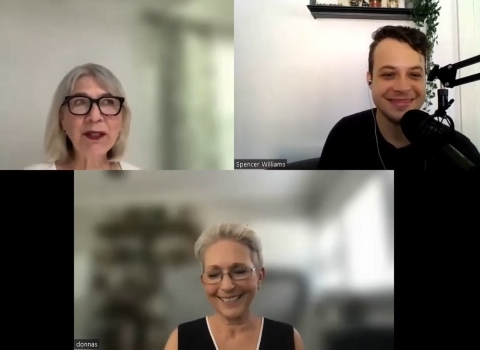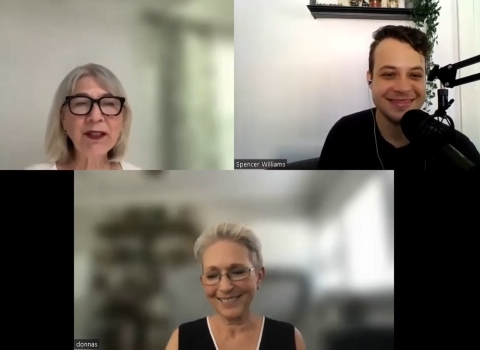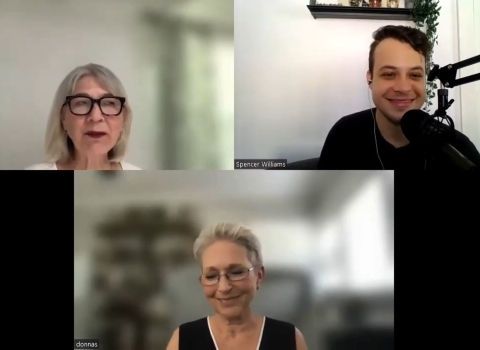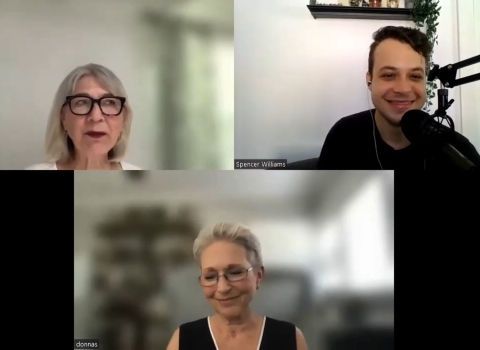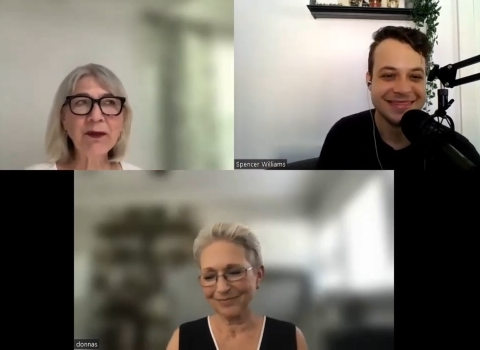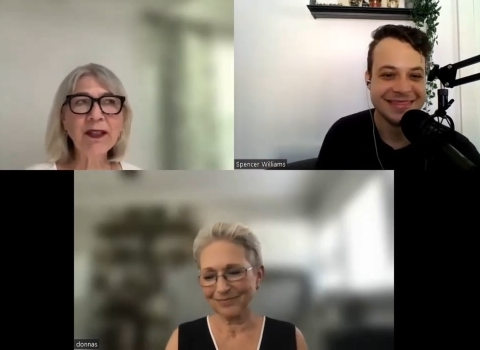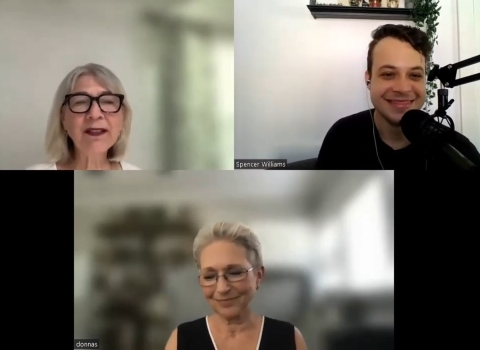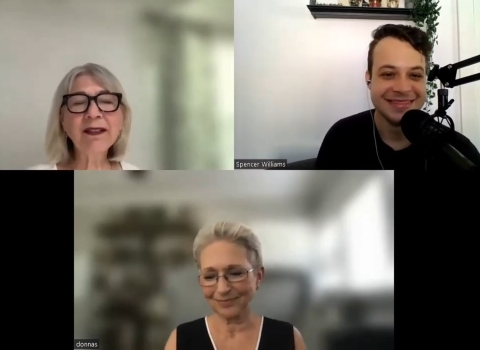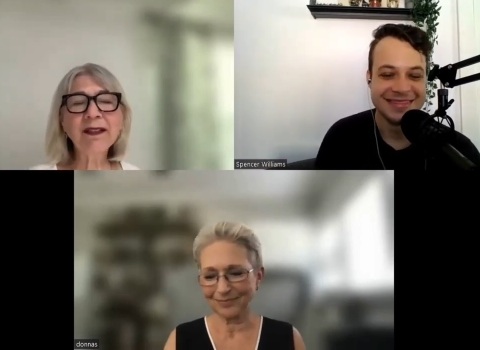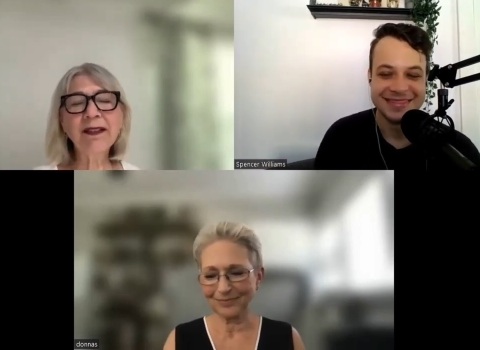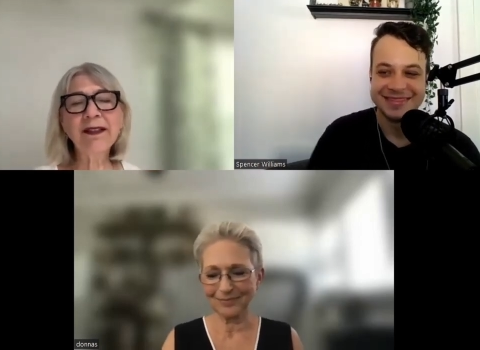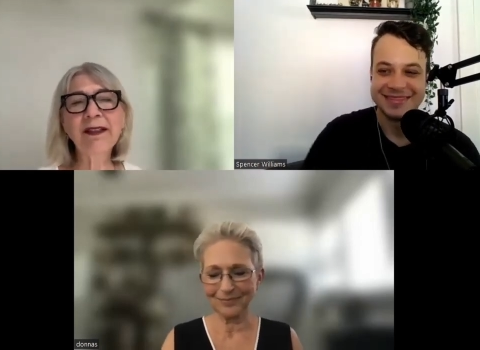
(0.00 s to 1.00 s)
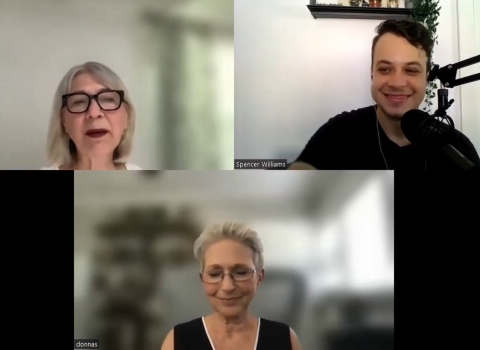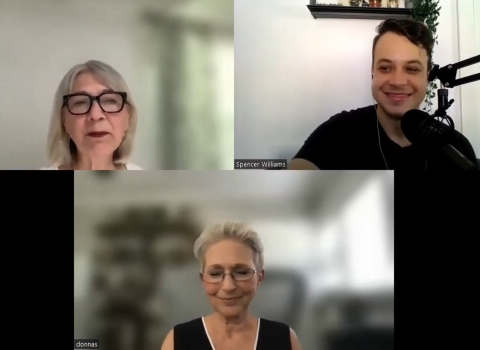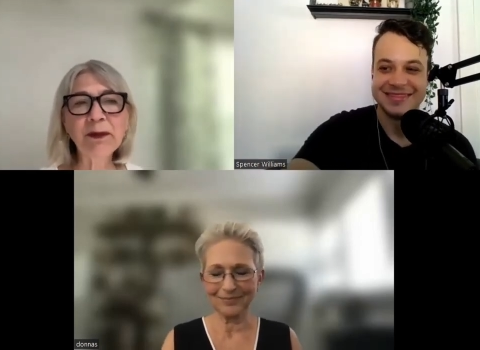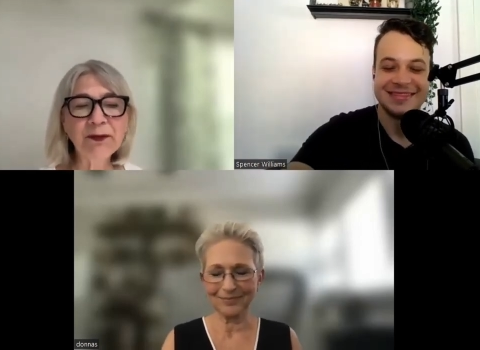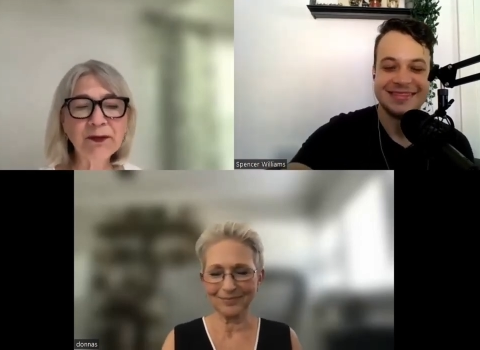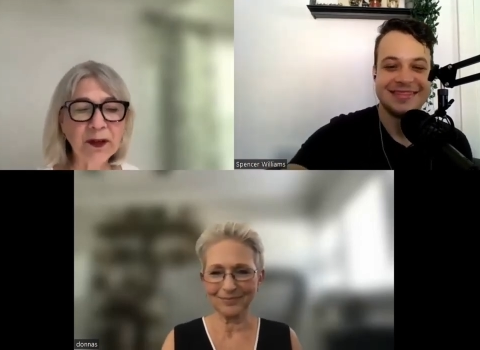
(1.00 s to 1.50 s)
Speaker 1: what this
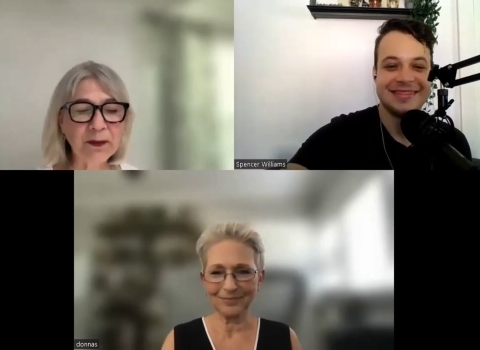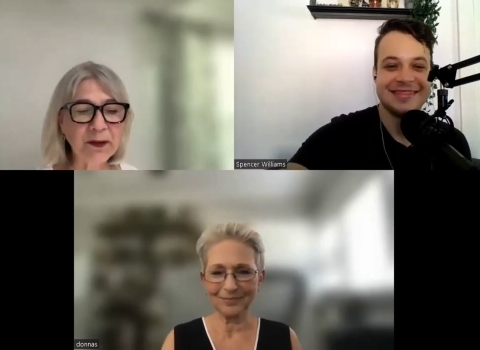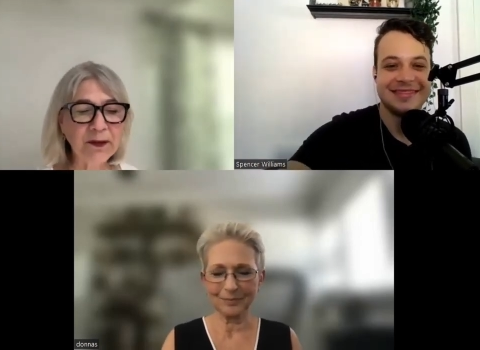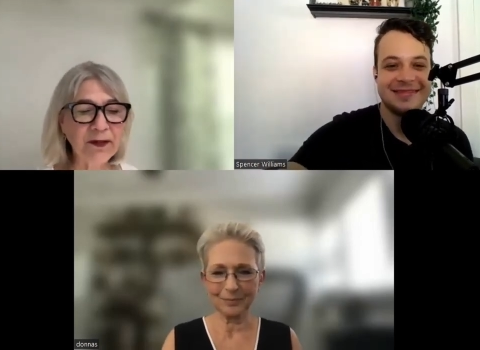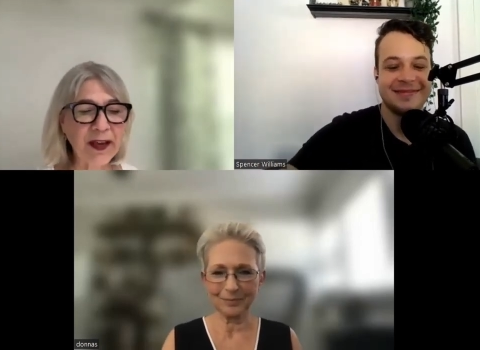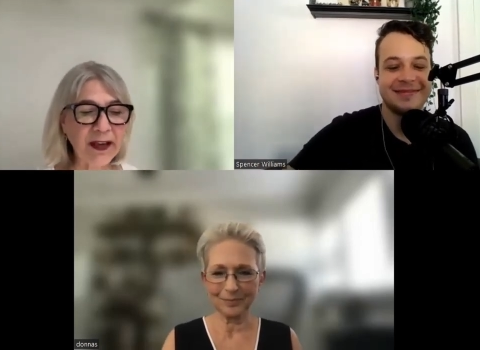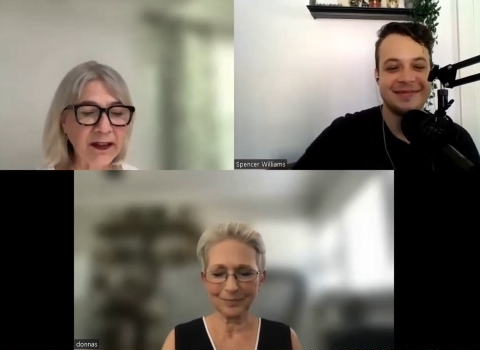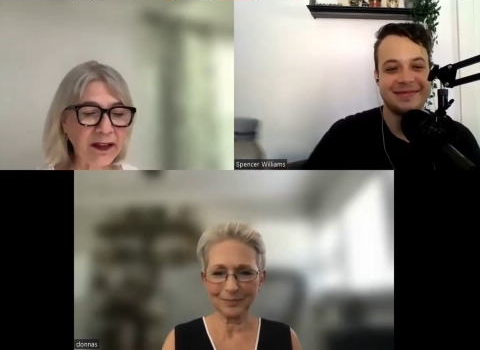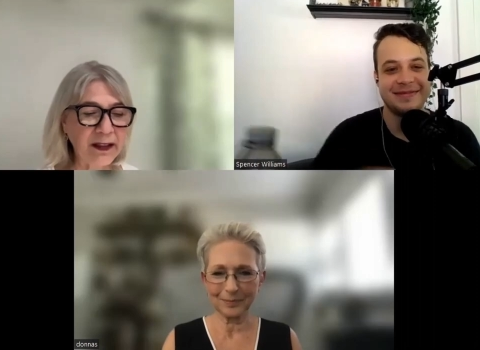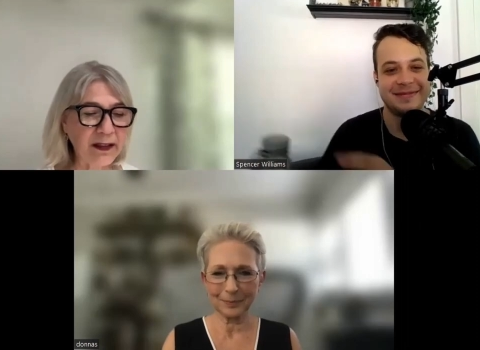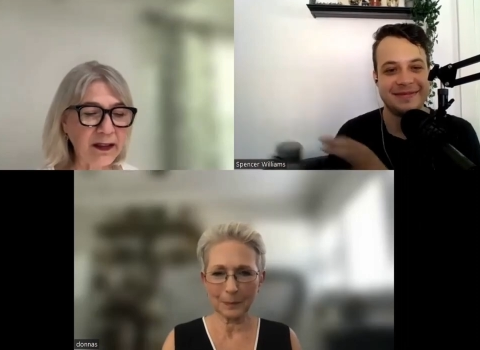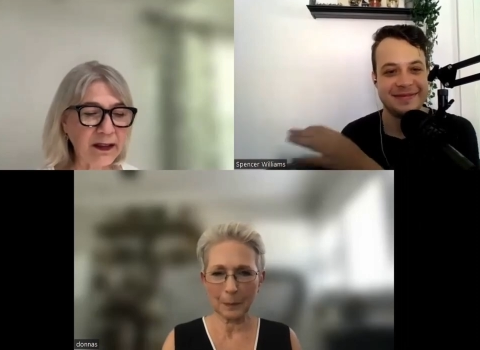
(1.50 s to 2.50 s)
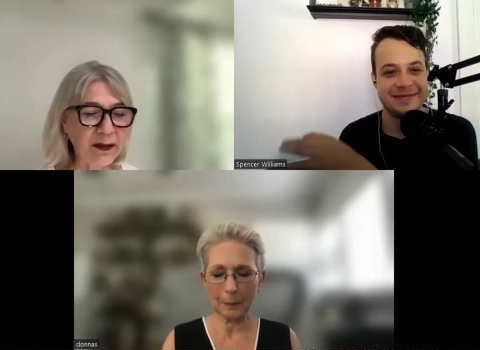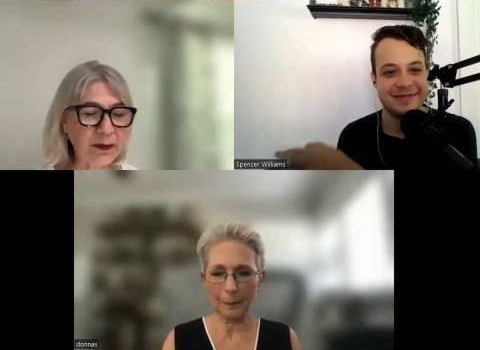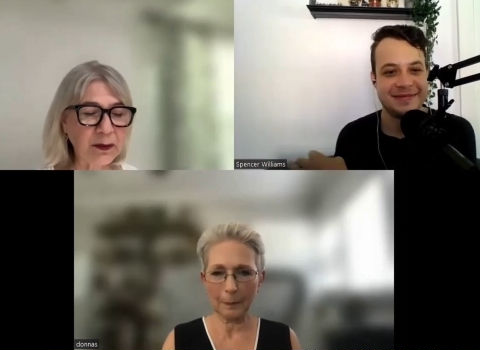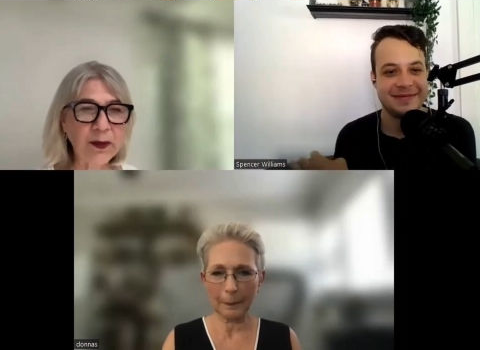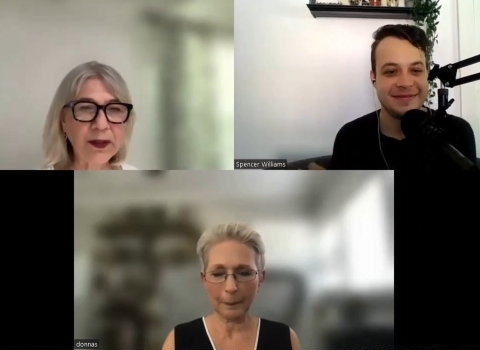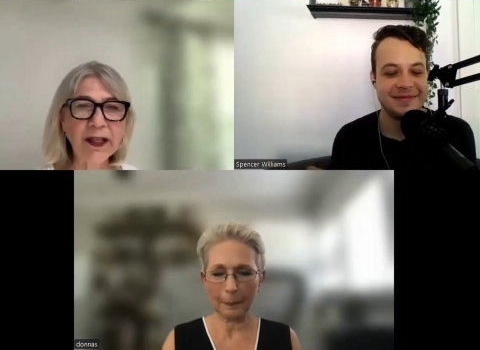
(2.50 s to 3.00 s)
stemmed from the fact that
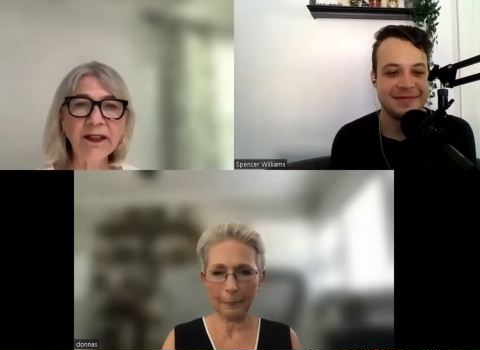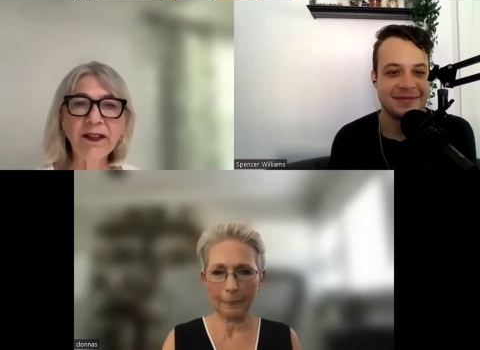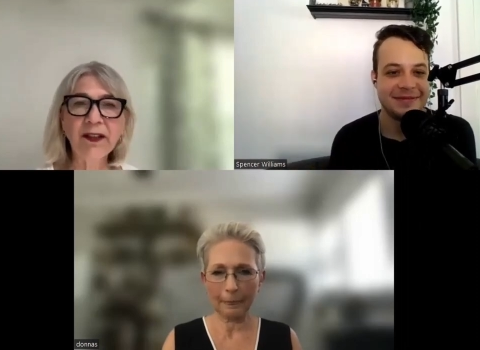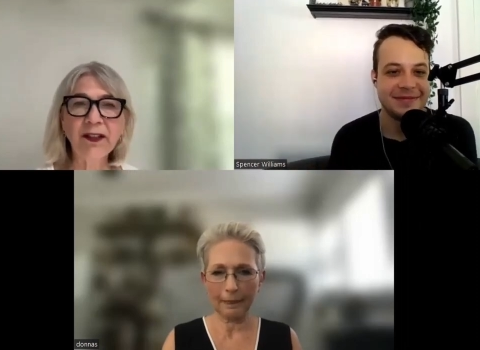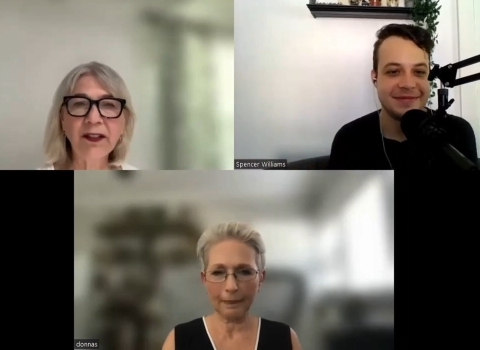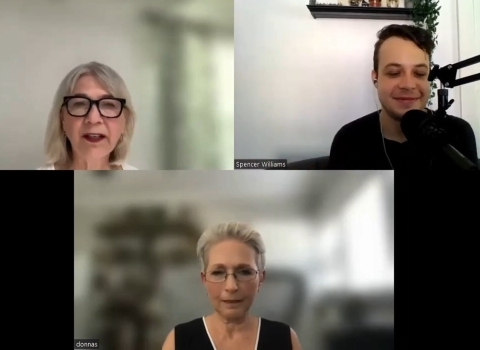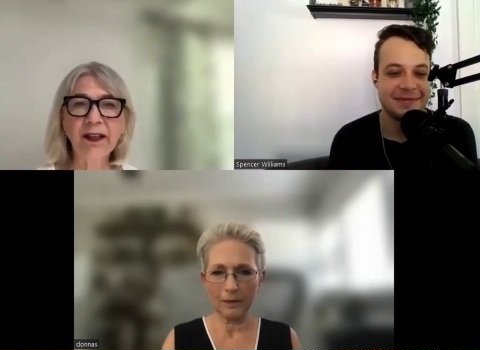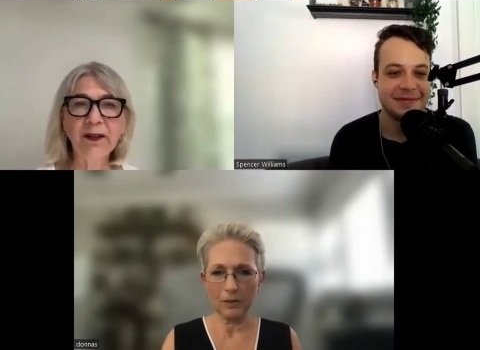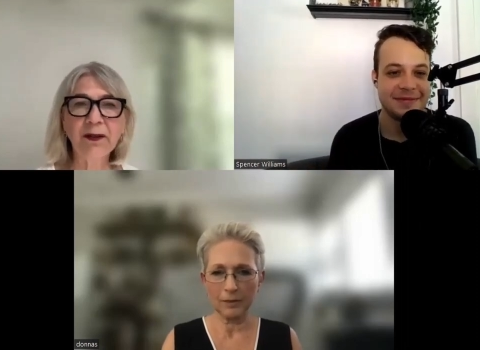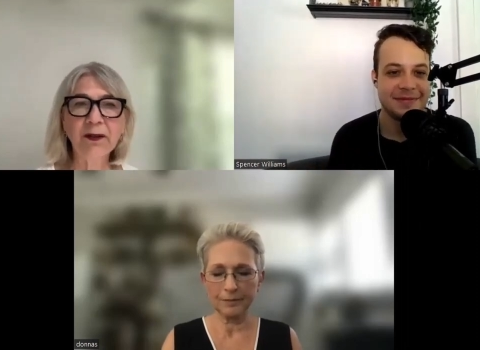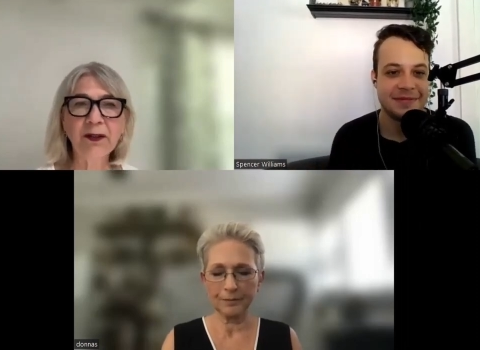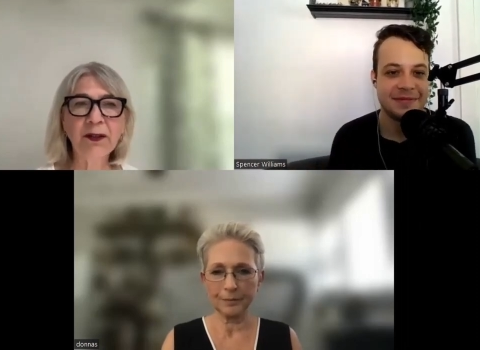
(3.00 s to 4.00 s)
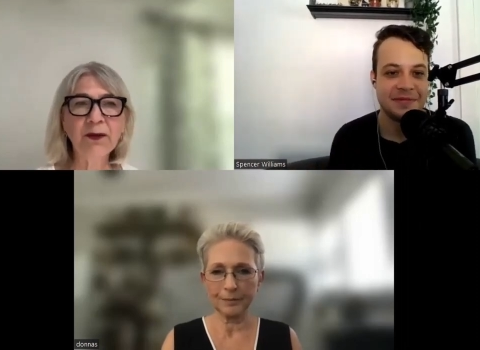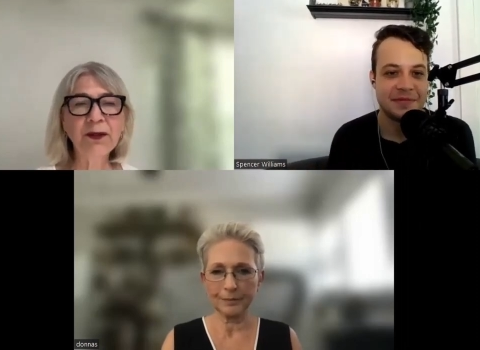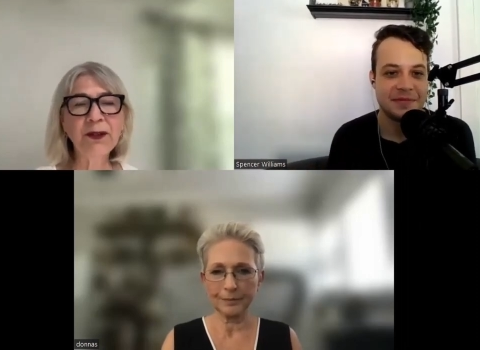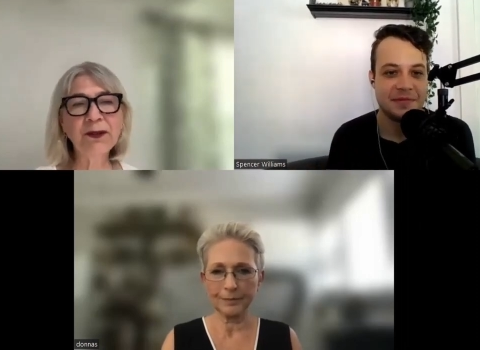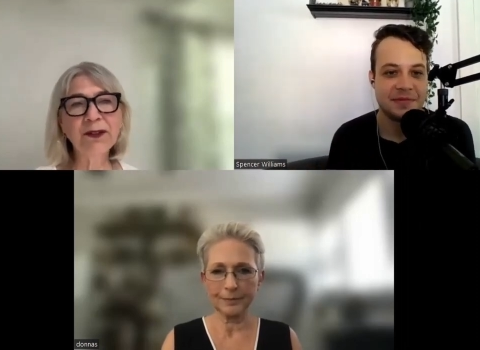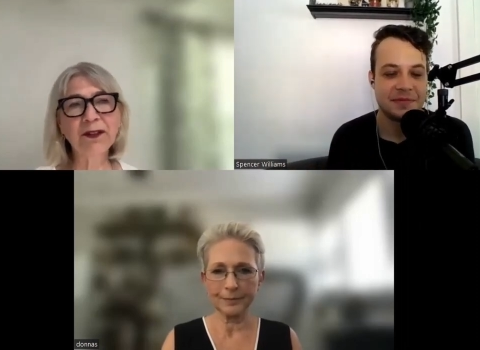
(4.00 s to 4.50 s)
um, when I started out, you know,
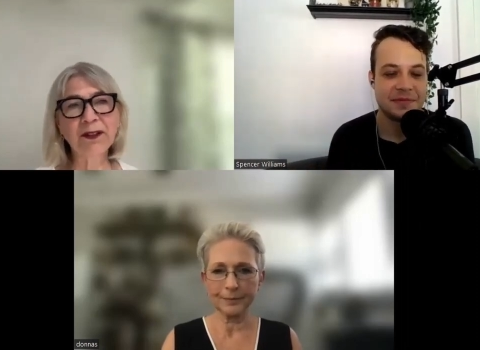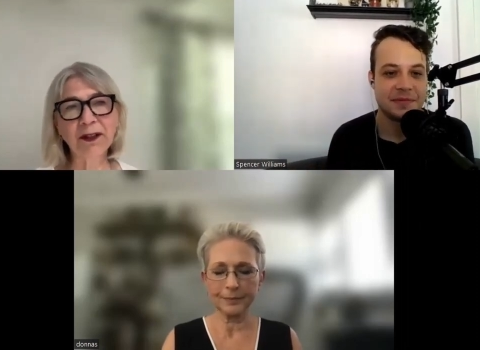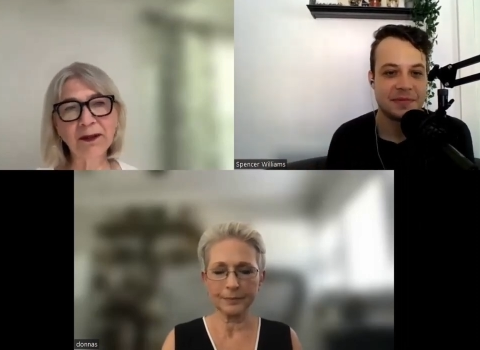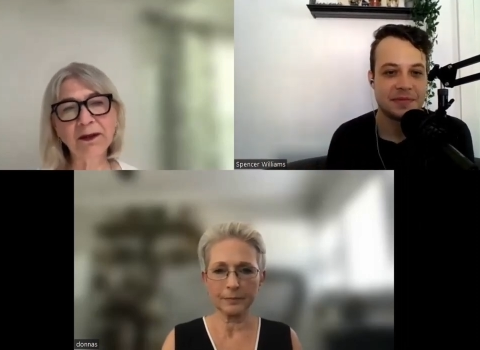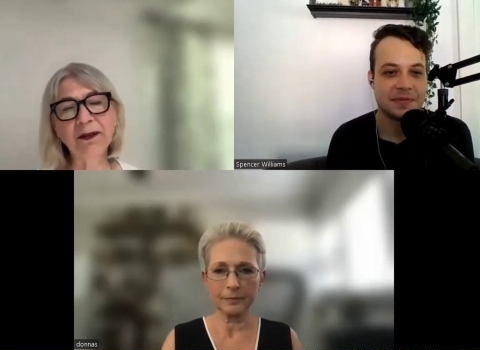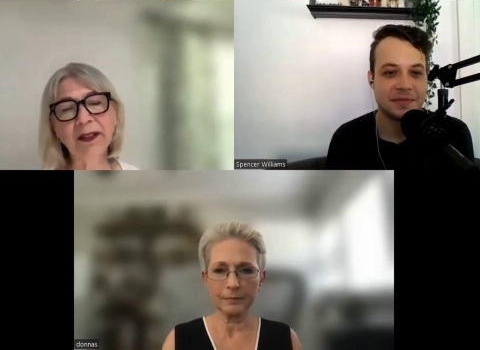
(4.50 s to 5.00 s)
when you start out,